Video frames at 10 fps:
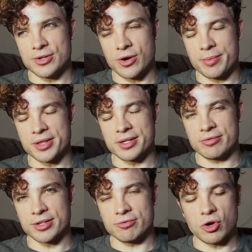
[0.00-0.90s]
You know, I mean,
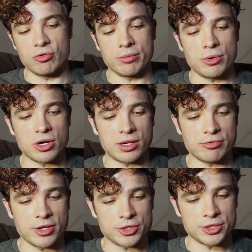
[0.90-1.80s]
definitely involving bodily
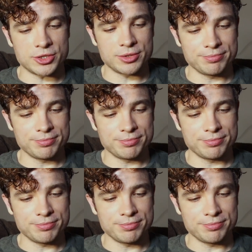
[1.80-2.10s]
functions.